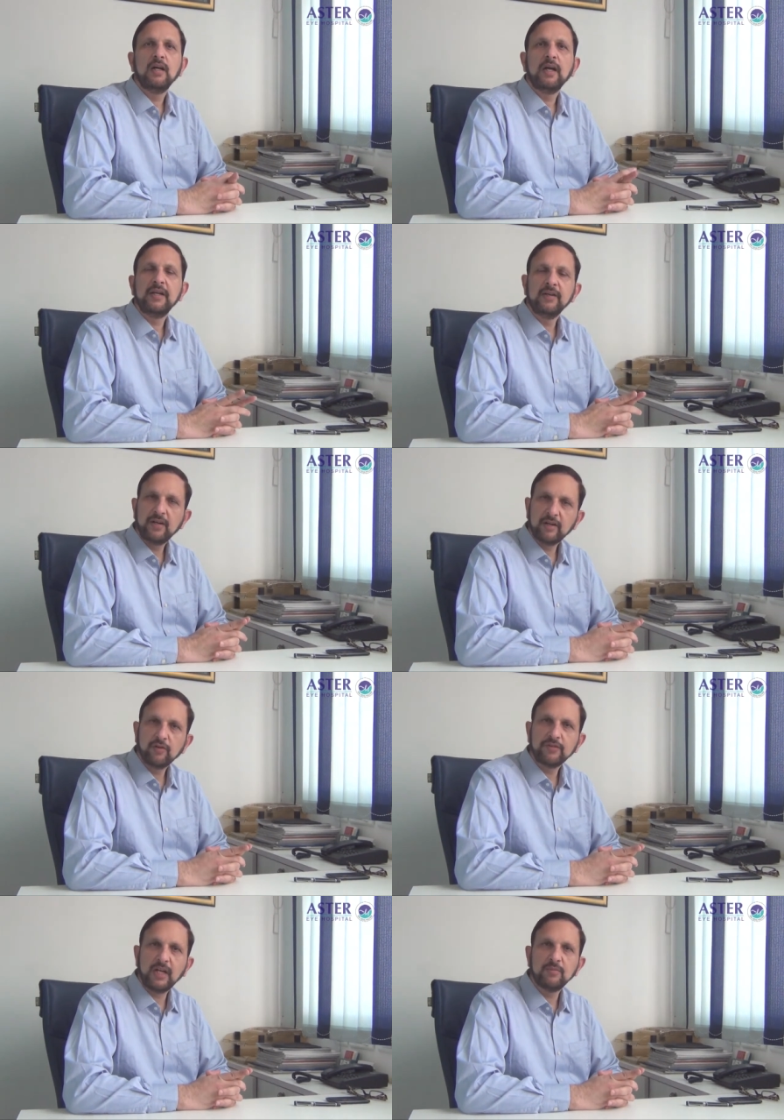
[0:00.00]
an indirect
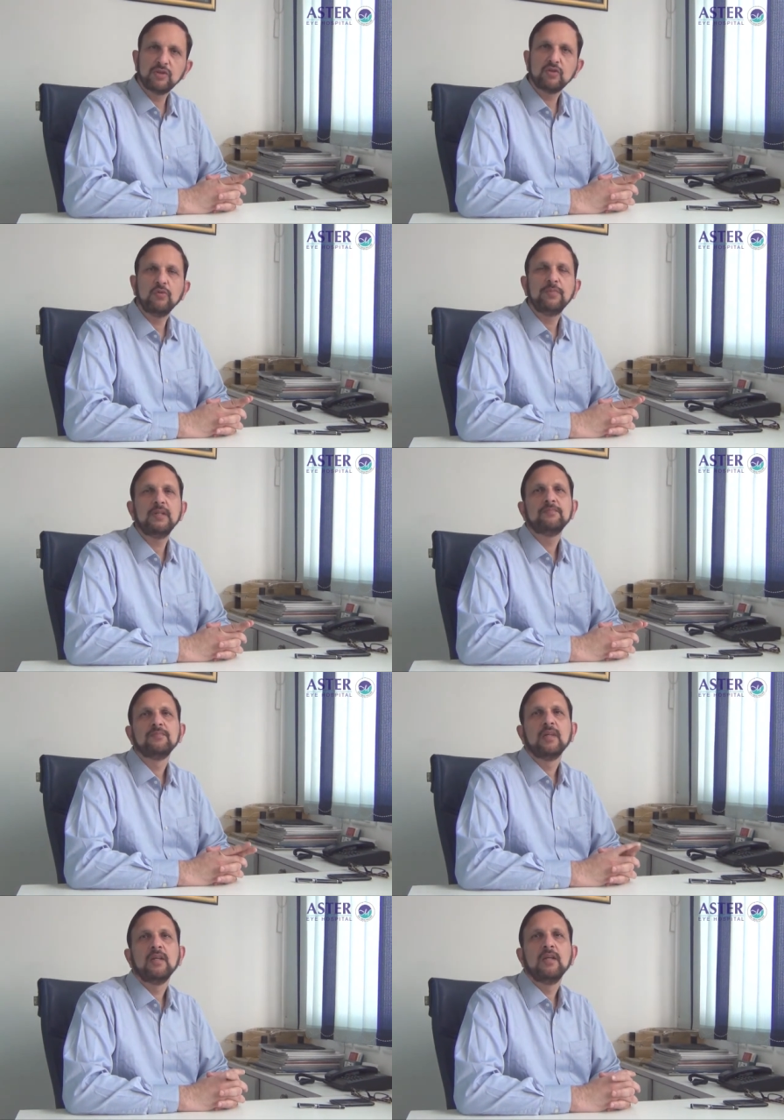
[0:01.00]
ophthalmoscopy,
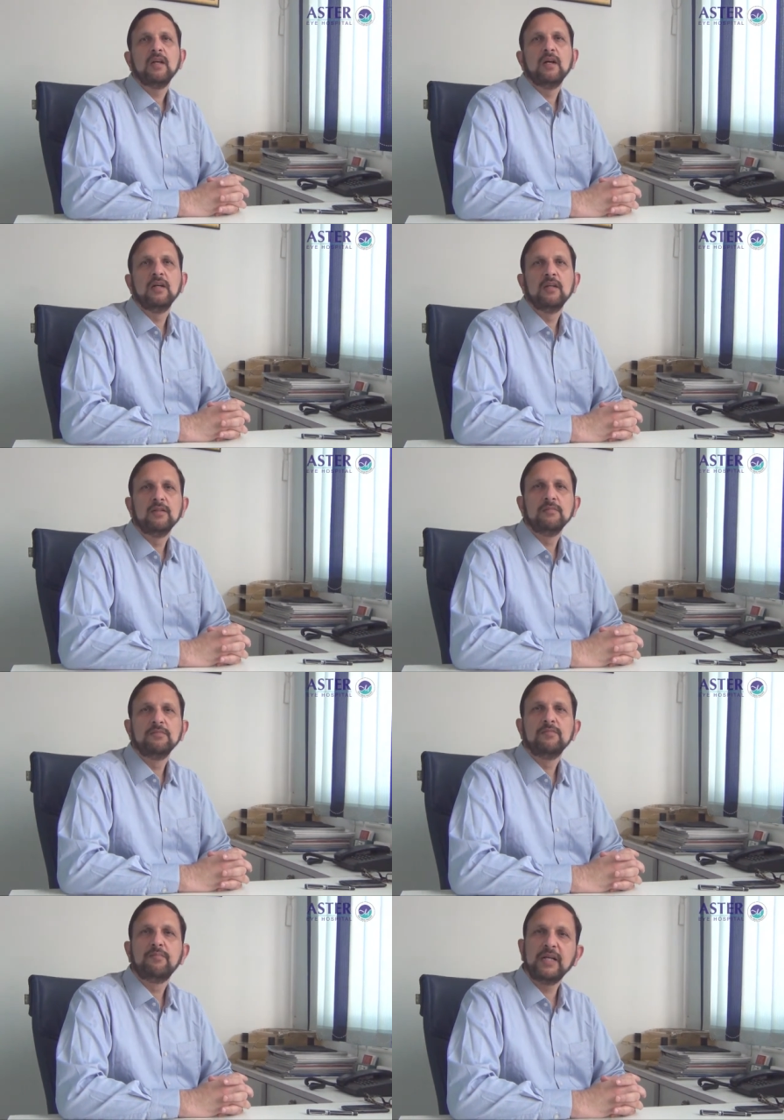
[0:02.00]
uh,
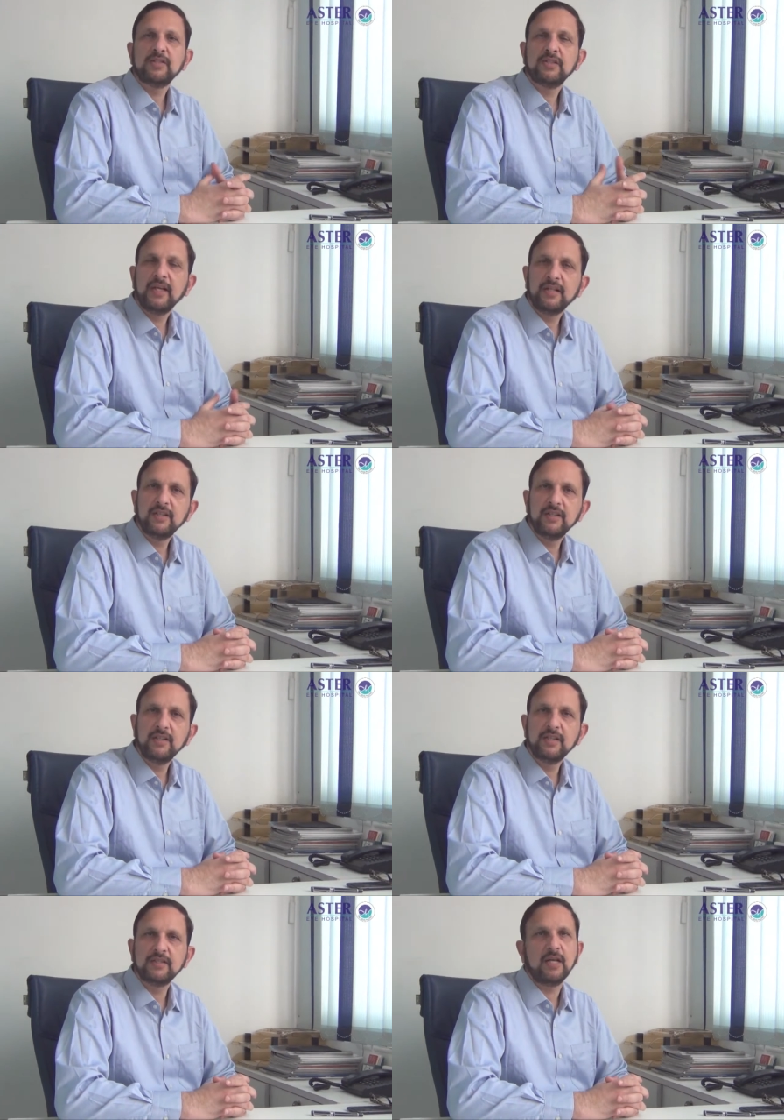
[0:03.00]
plus
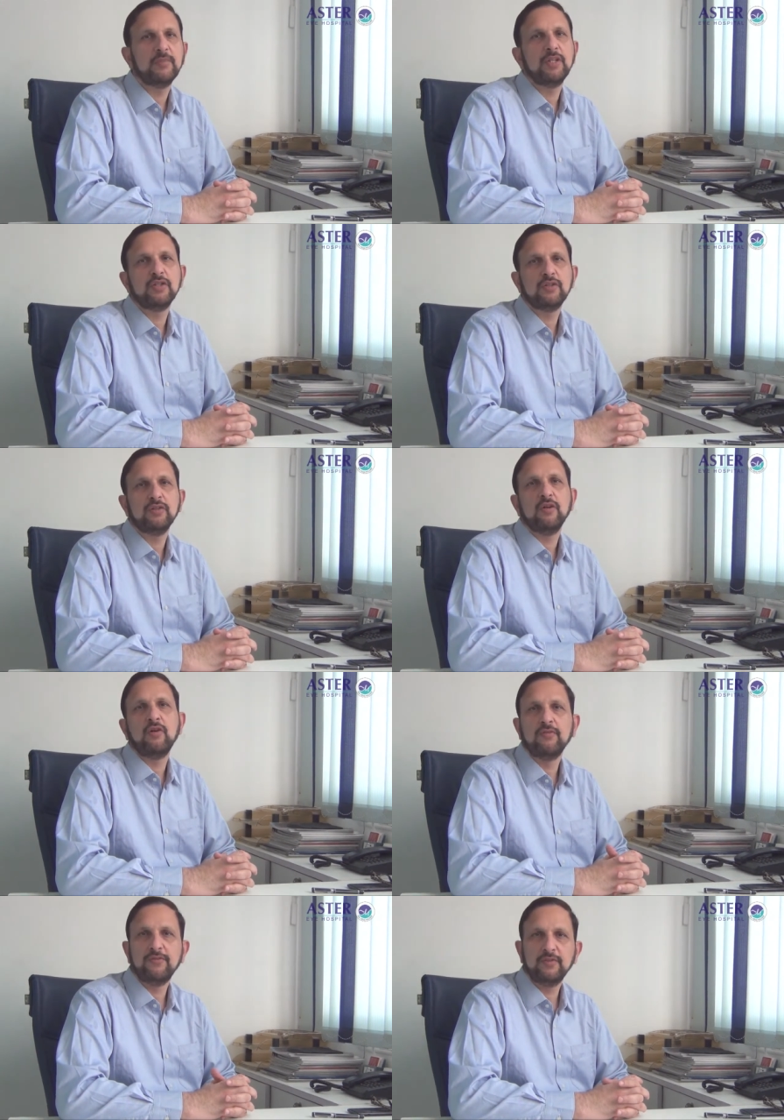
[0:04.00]
90D examination
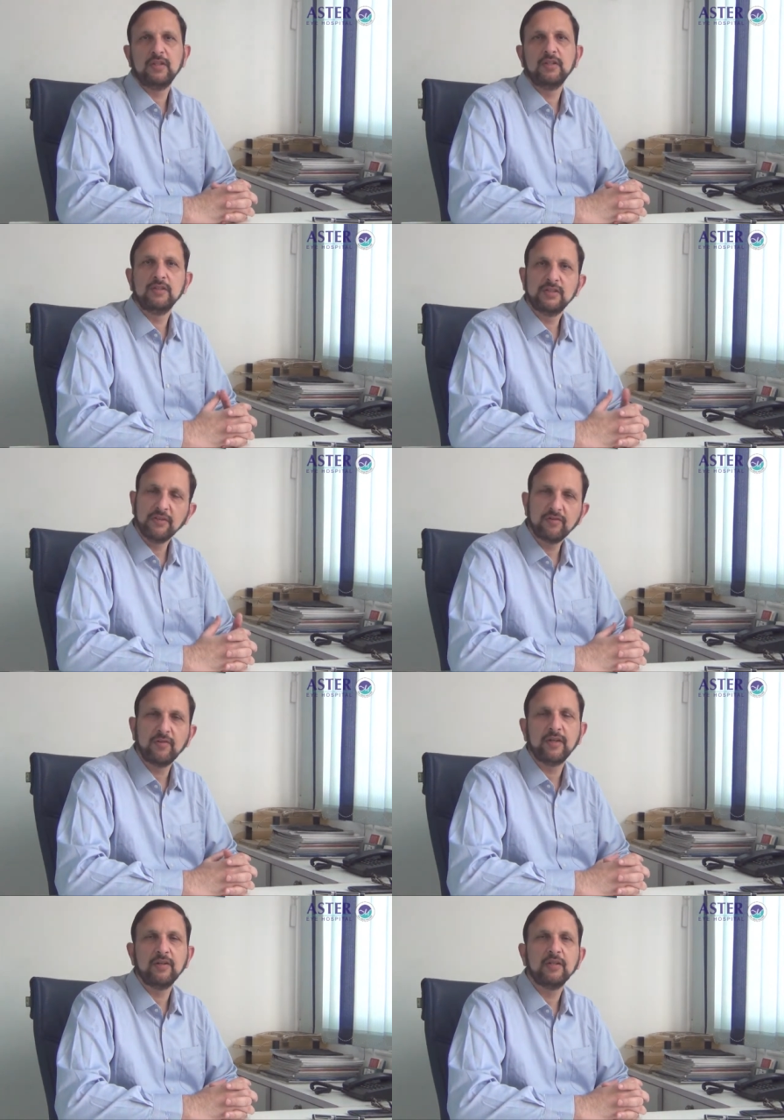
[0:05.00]
of uh, the
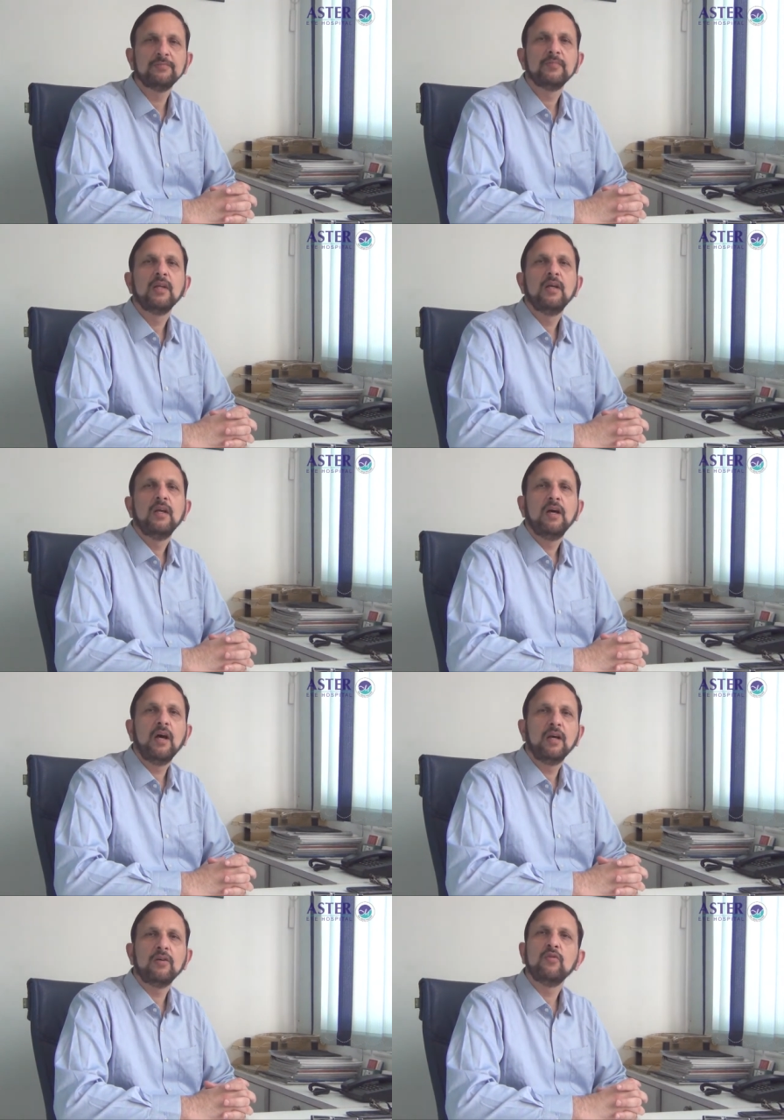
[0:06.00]
central retina
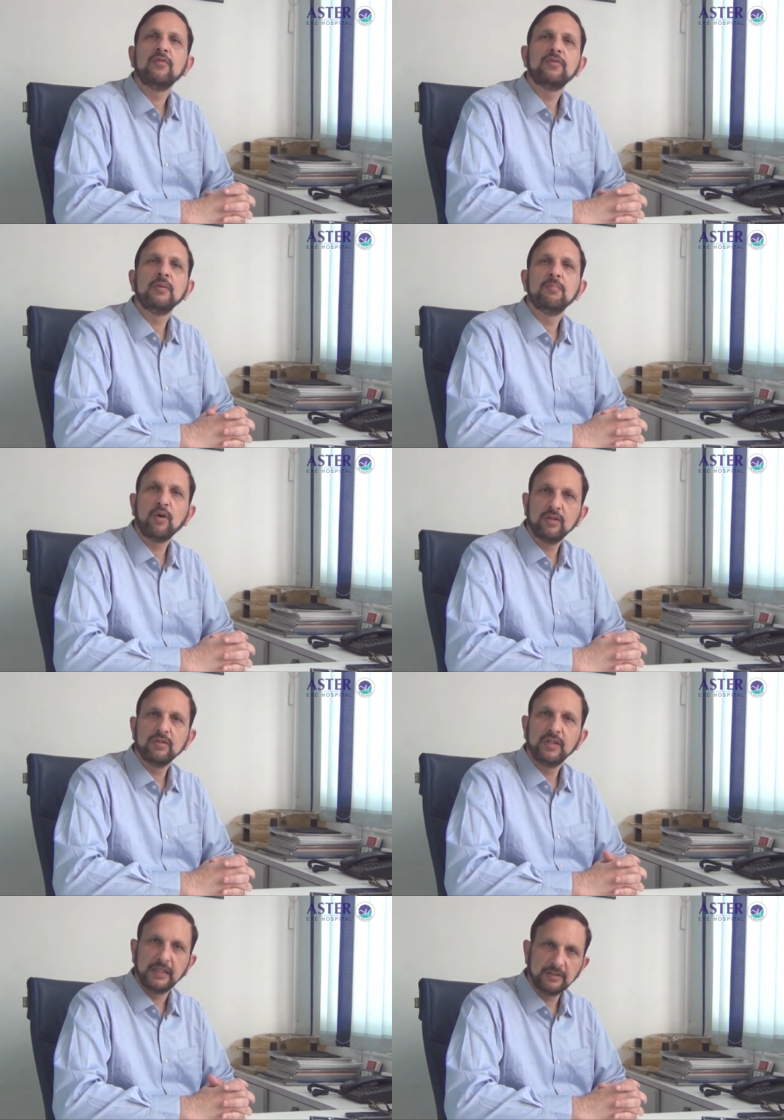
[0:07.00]
are two of the
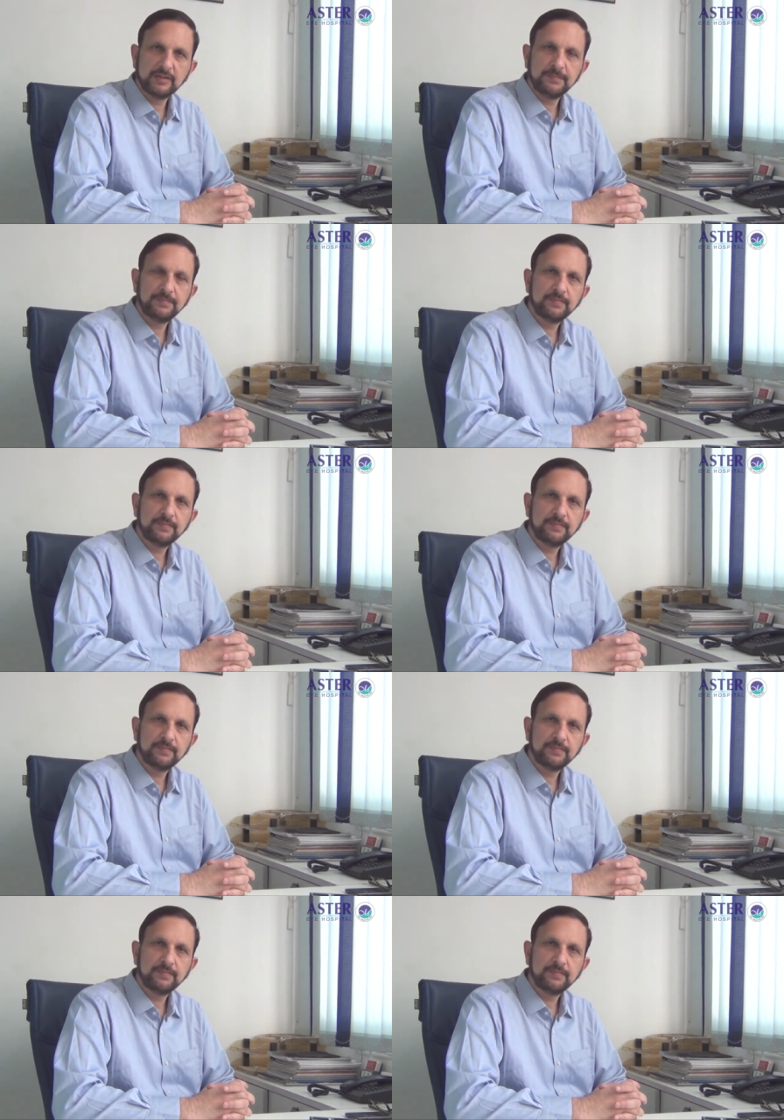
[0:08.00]
important things.